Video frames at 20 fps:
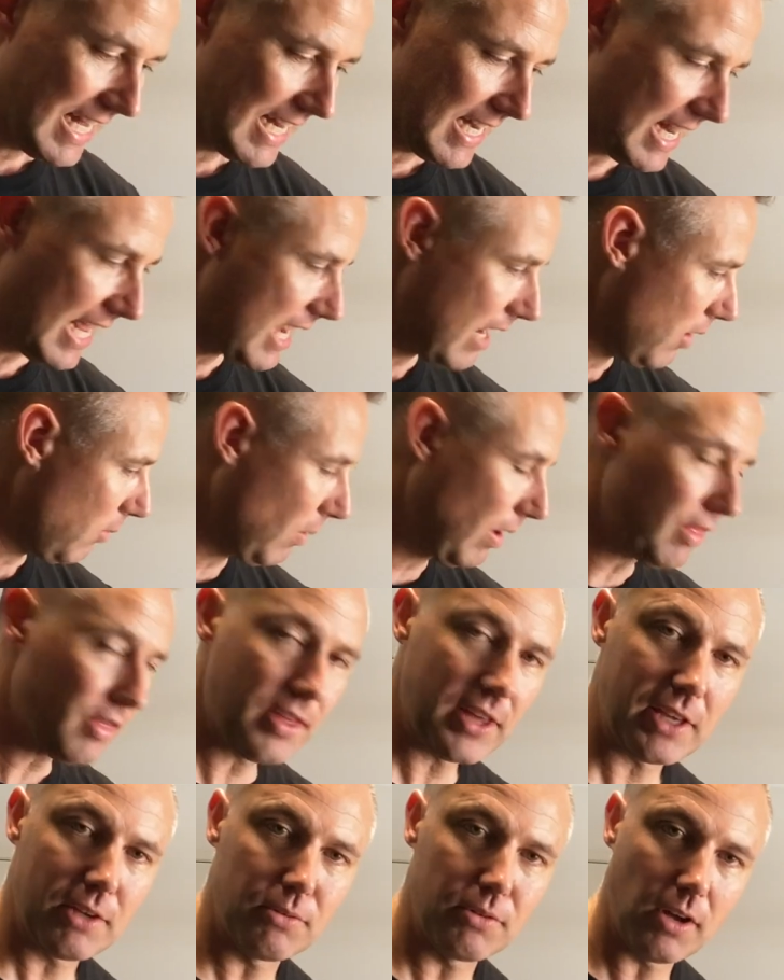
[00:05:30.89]
Now, one
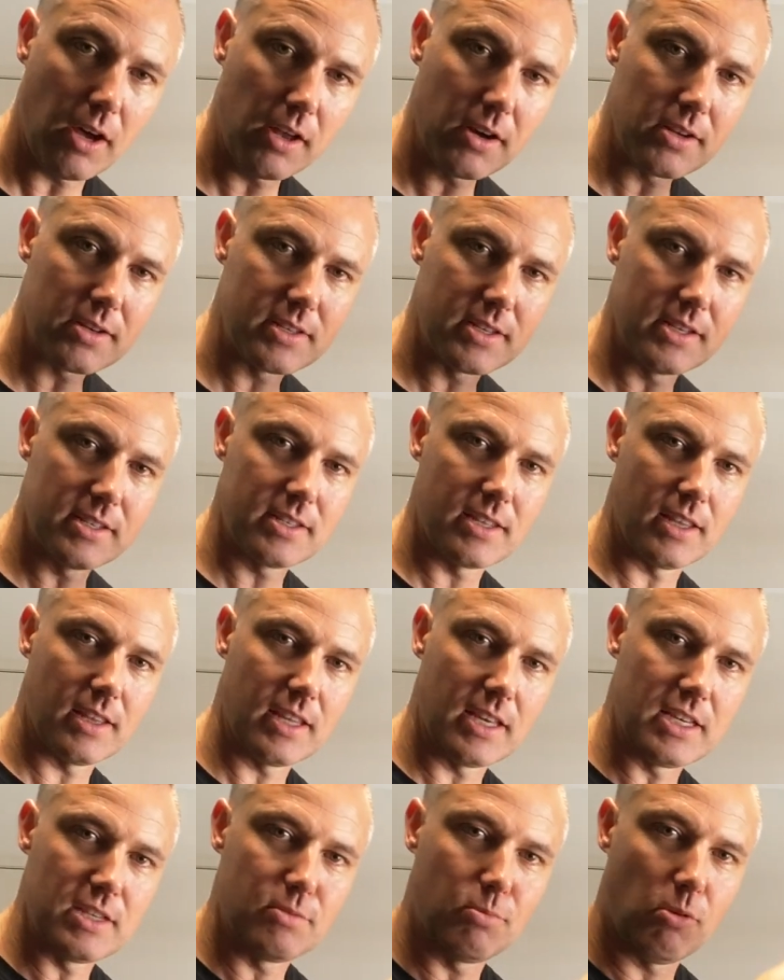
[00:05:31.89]
thing you'll notice is that
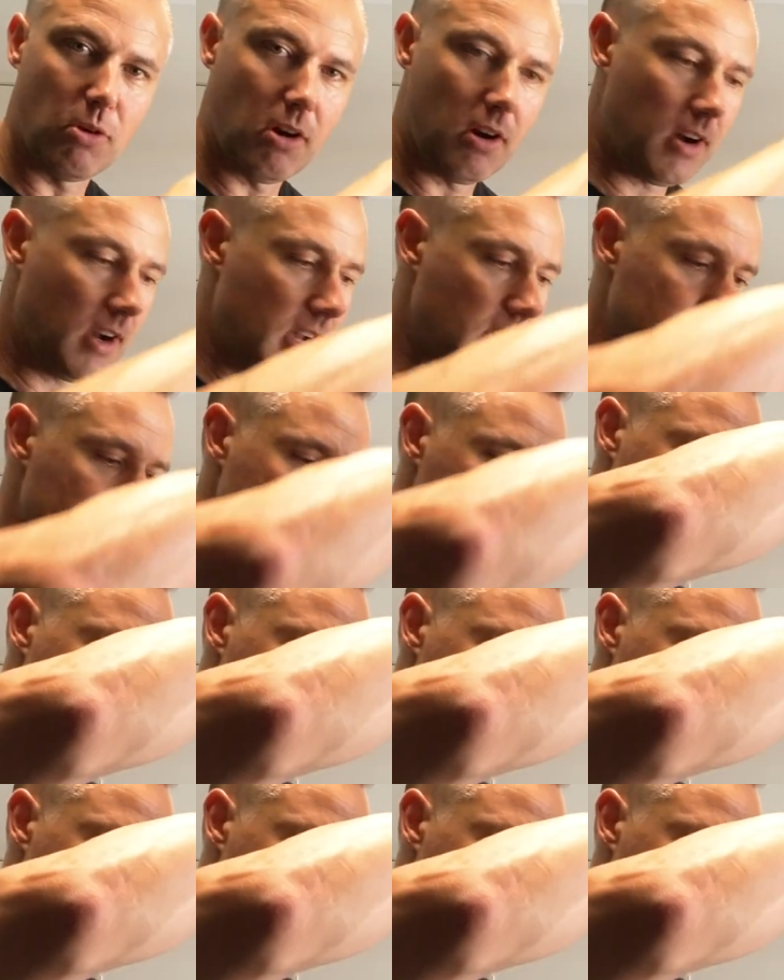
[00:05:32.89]
these wires